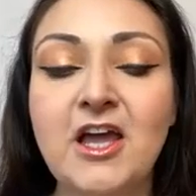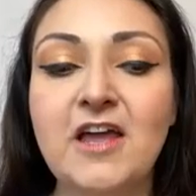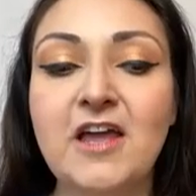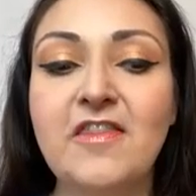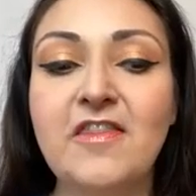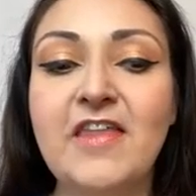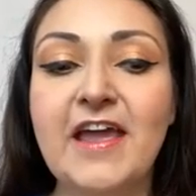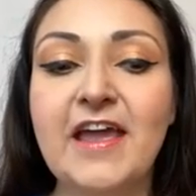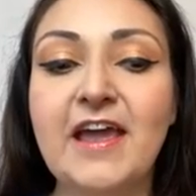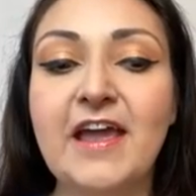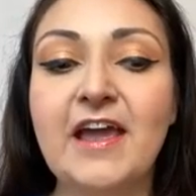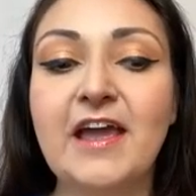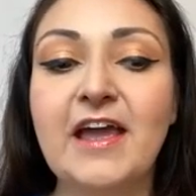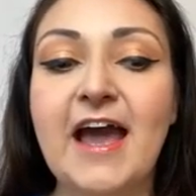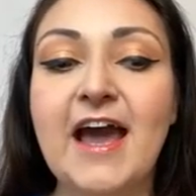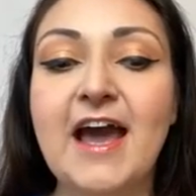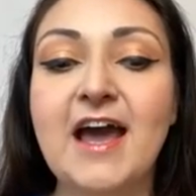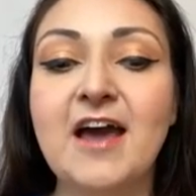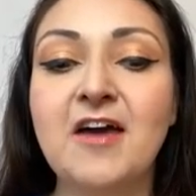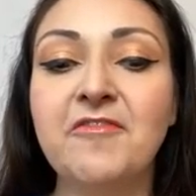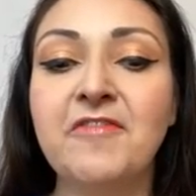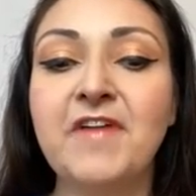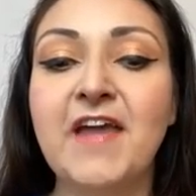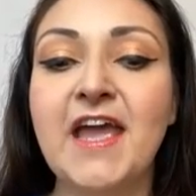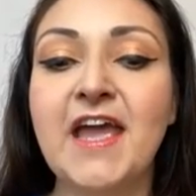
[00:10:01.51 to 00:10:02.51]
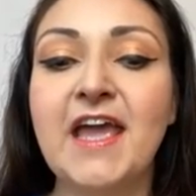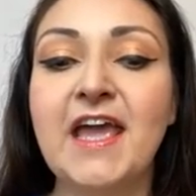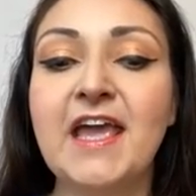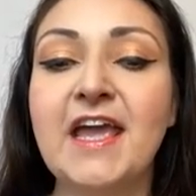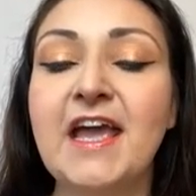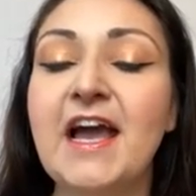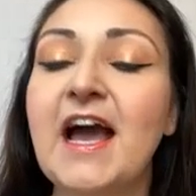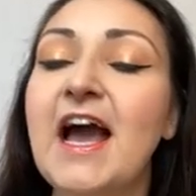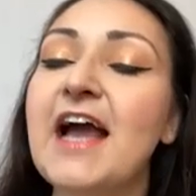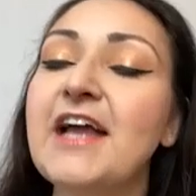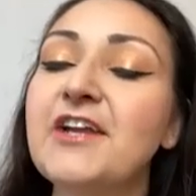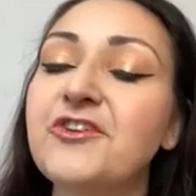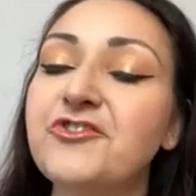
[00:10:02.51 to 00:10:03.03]
They have a
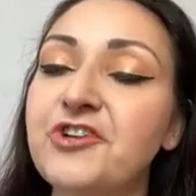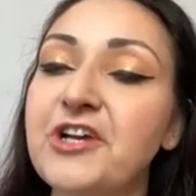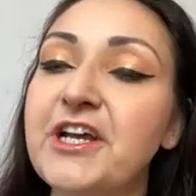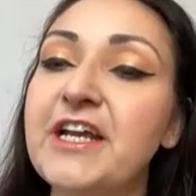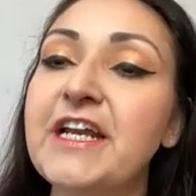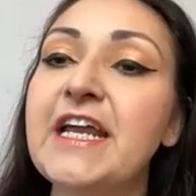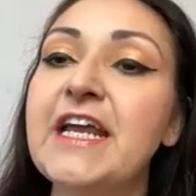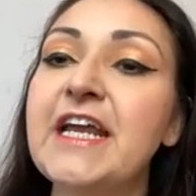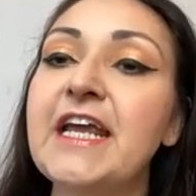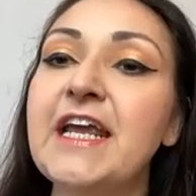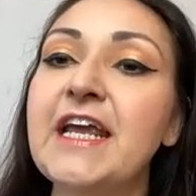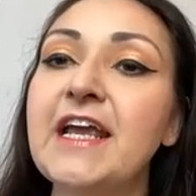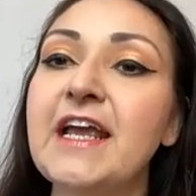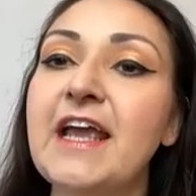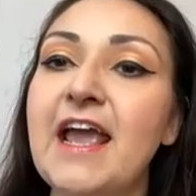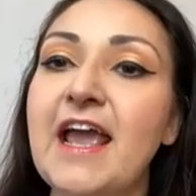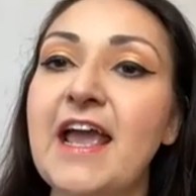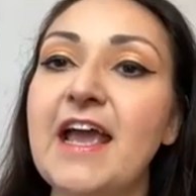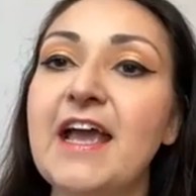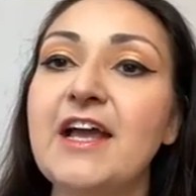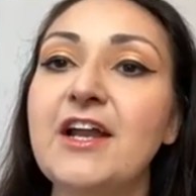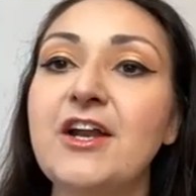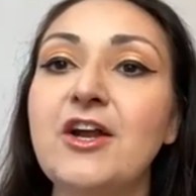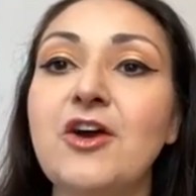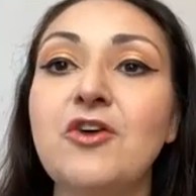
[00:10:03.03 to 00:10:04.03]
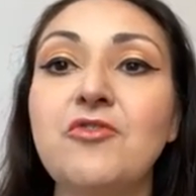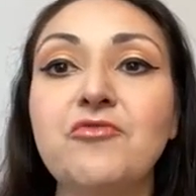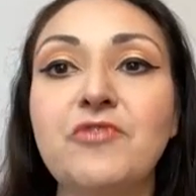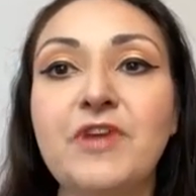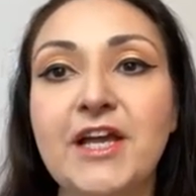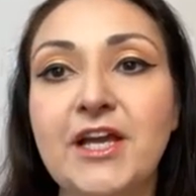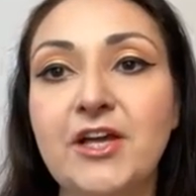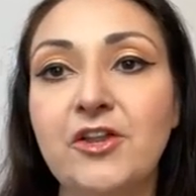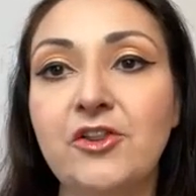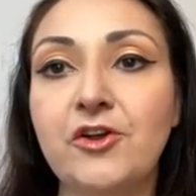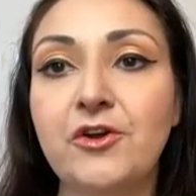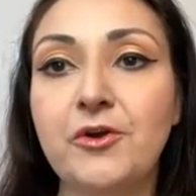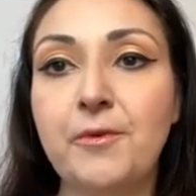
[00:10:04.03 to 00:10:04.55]
hydrating and a
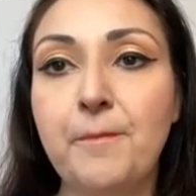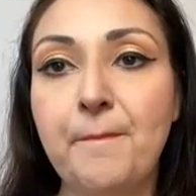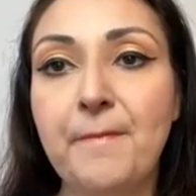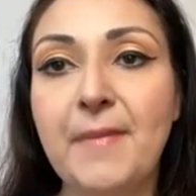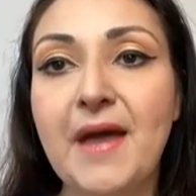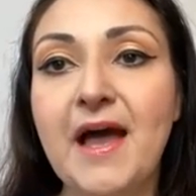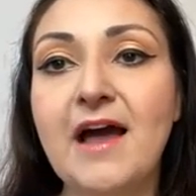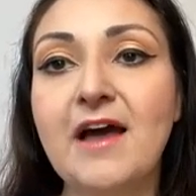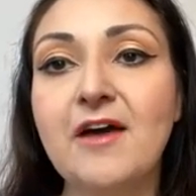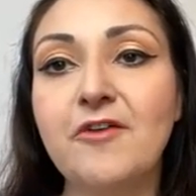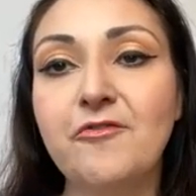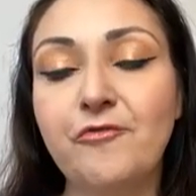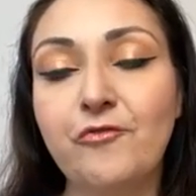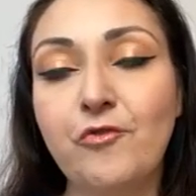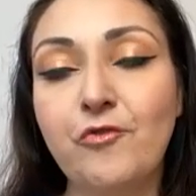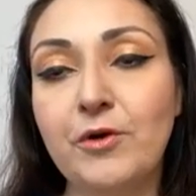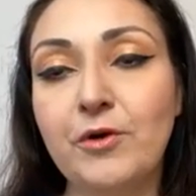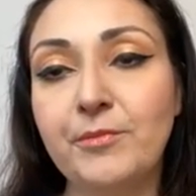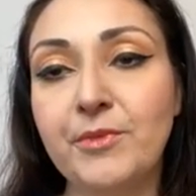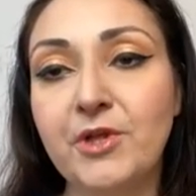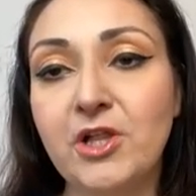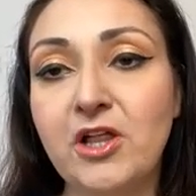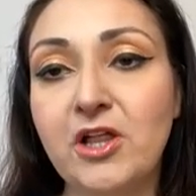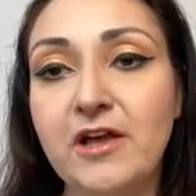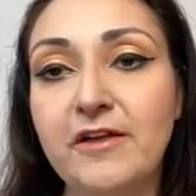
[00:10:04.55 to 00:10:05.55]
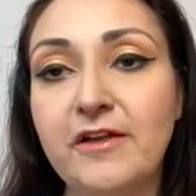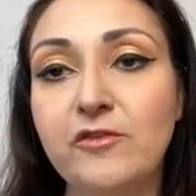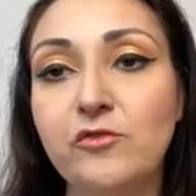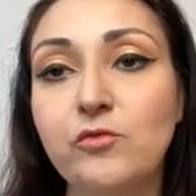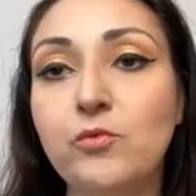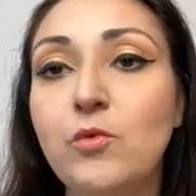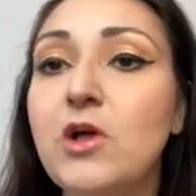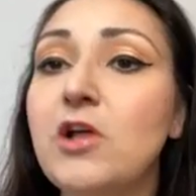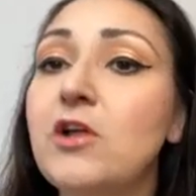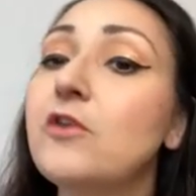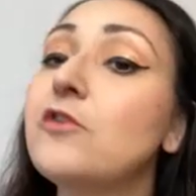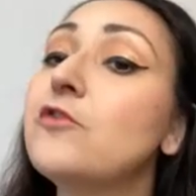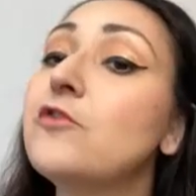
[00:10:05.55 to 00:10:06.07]
regular matte formula as
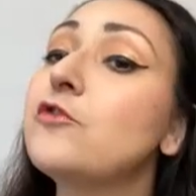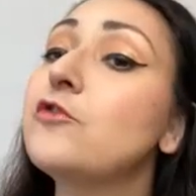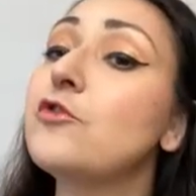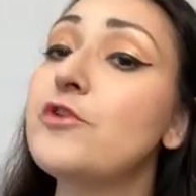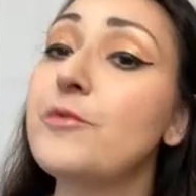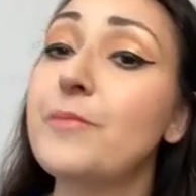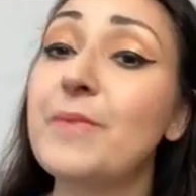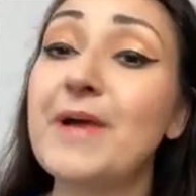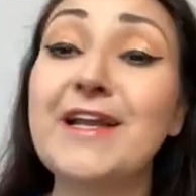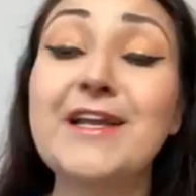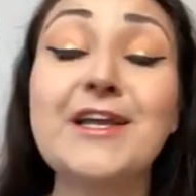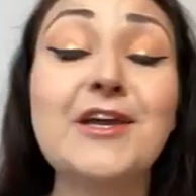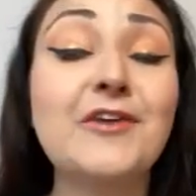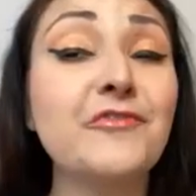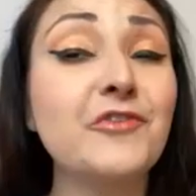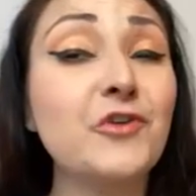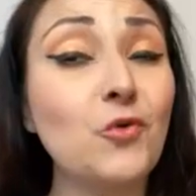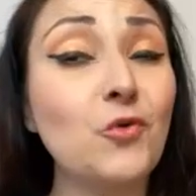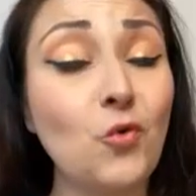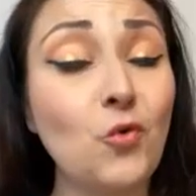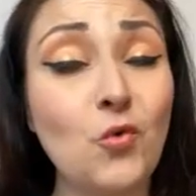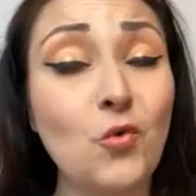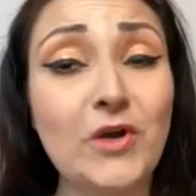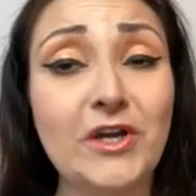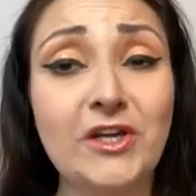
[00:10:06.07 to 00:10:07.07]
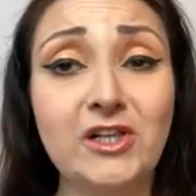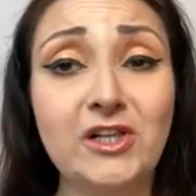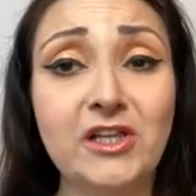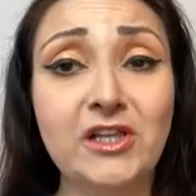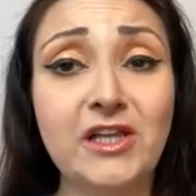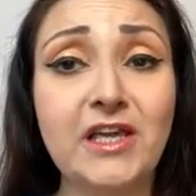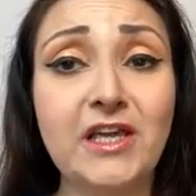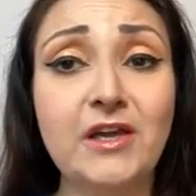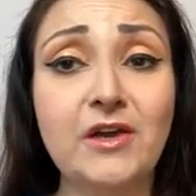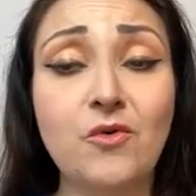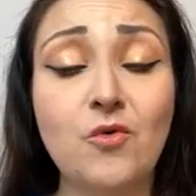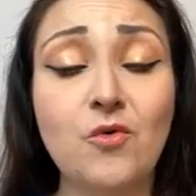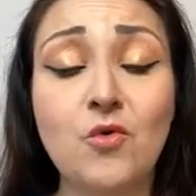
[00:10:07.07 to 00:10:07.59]
well. So depending if you're
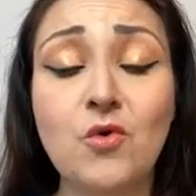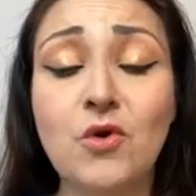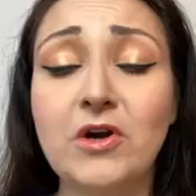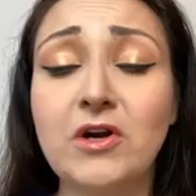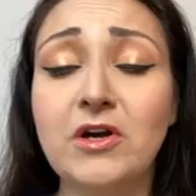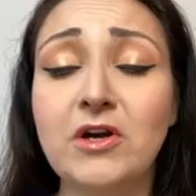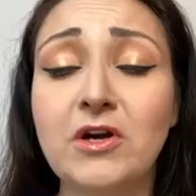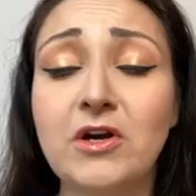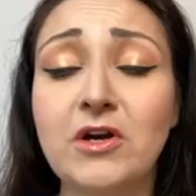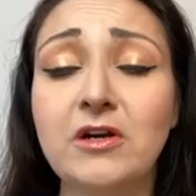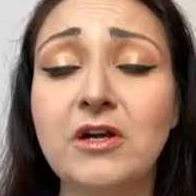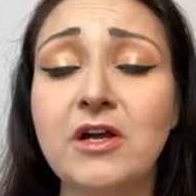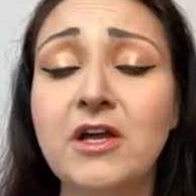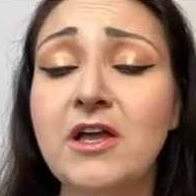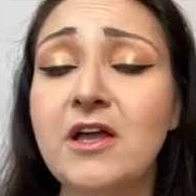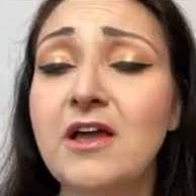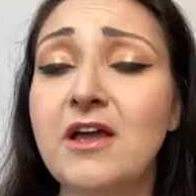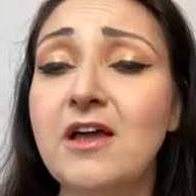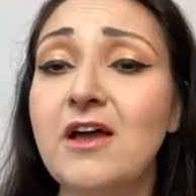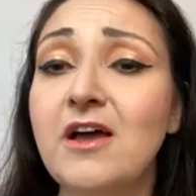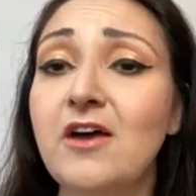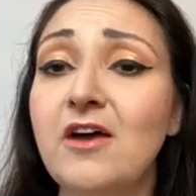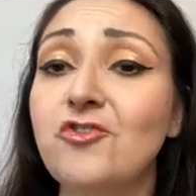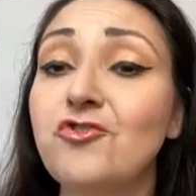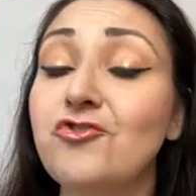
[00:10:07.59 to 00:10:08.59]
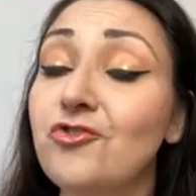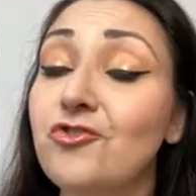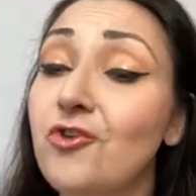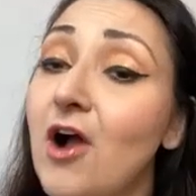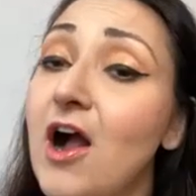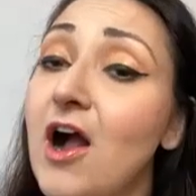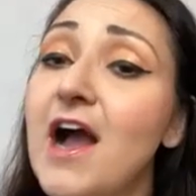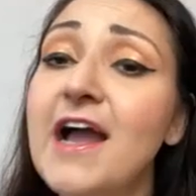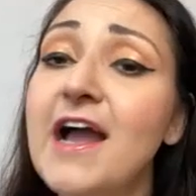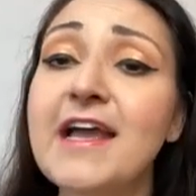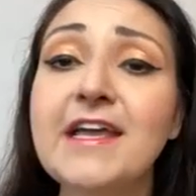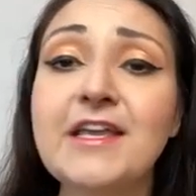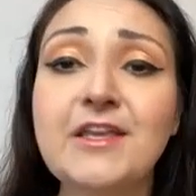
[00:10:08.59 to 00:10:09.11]
oily or
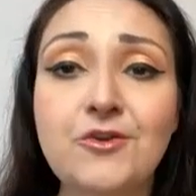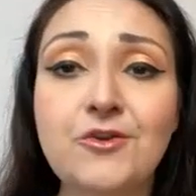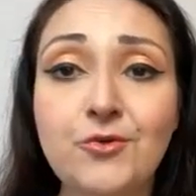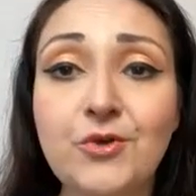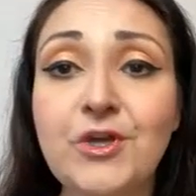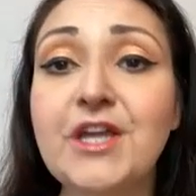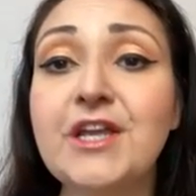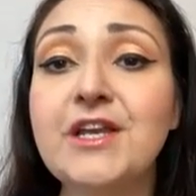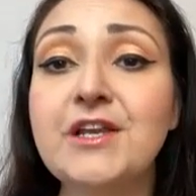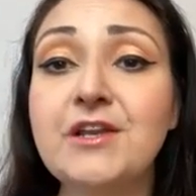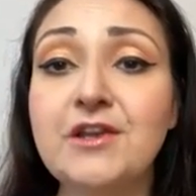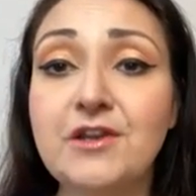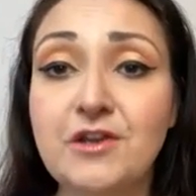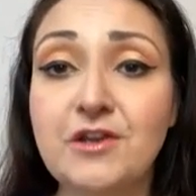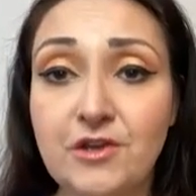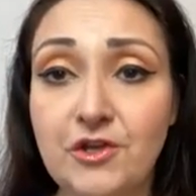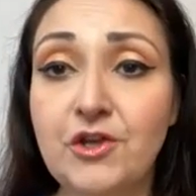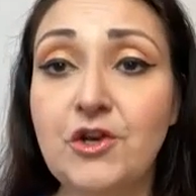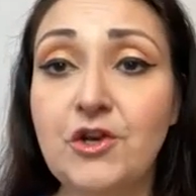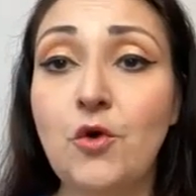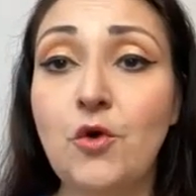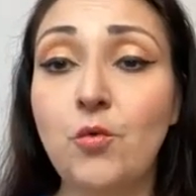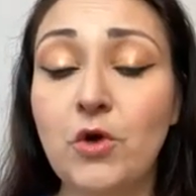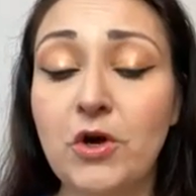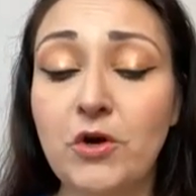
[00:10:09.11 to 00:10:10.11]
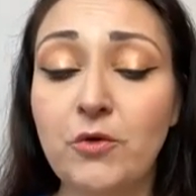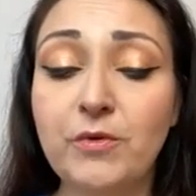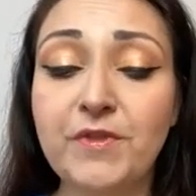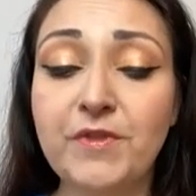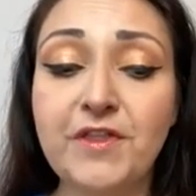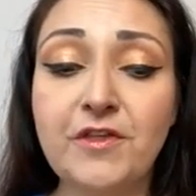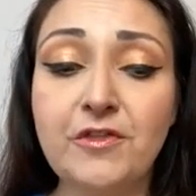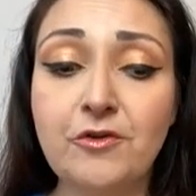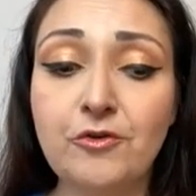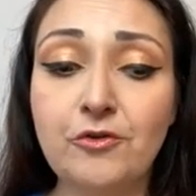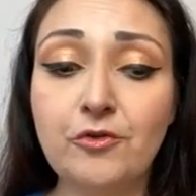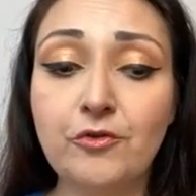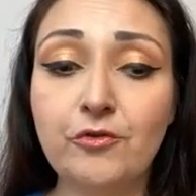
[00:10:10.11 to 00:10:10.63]
dry, you can, you know, work with
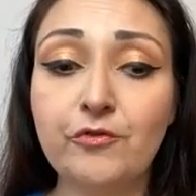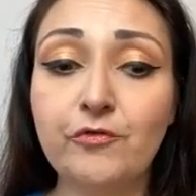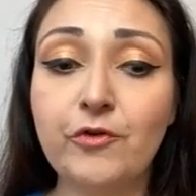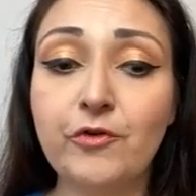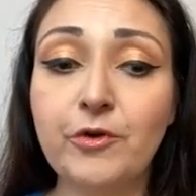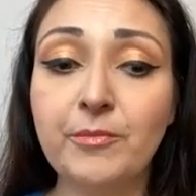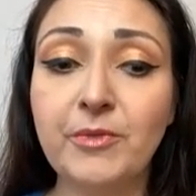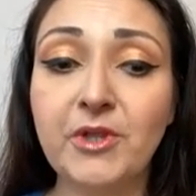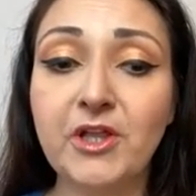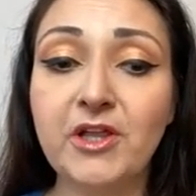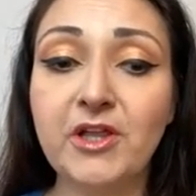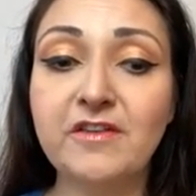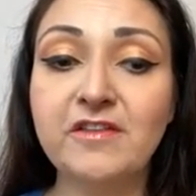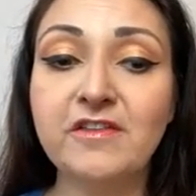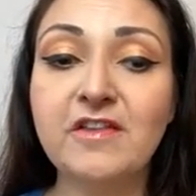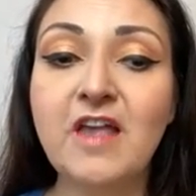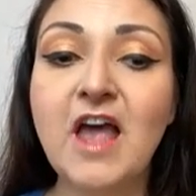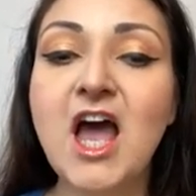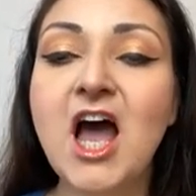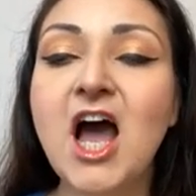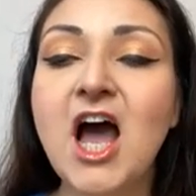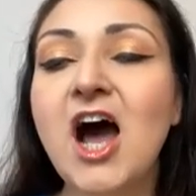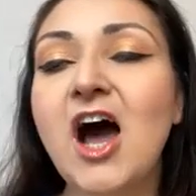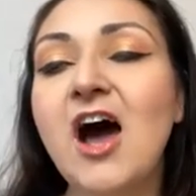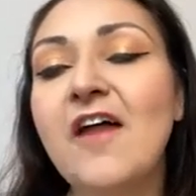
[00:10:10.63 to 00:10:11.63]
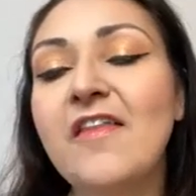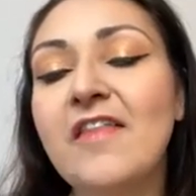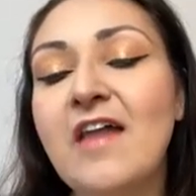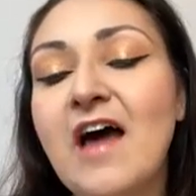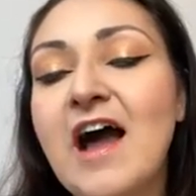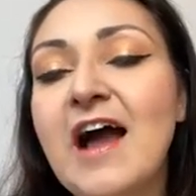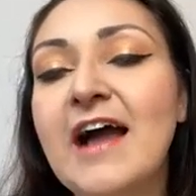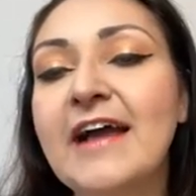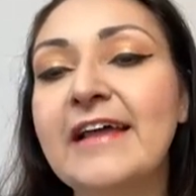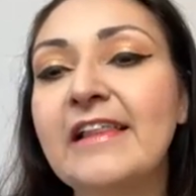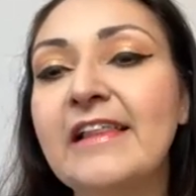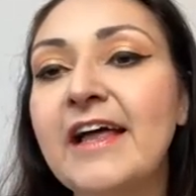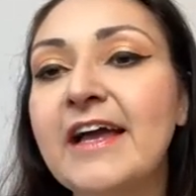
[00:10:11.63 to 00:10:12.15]
either of those formulas. On the
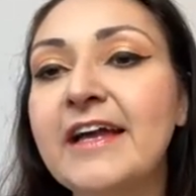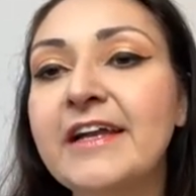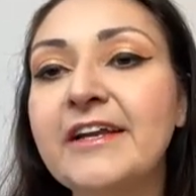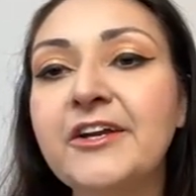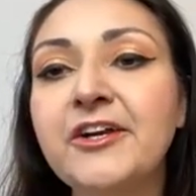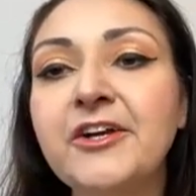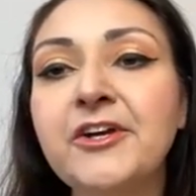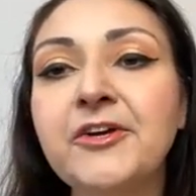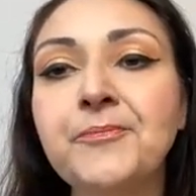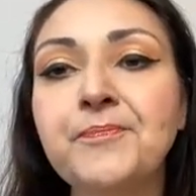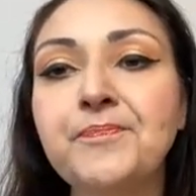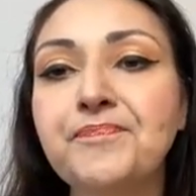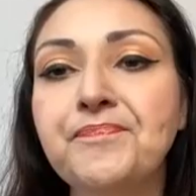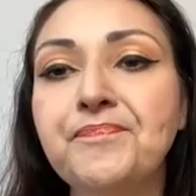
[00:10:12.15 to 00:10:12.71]
eyeliner,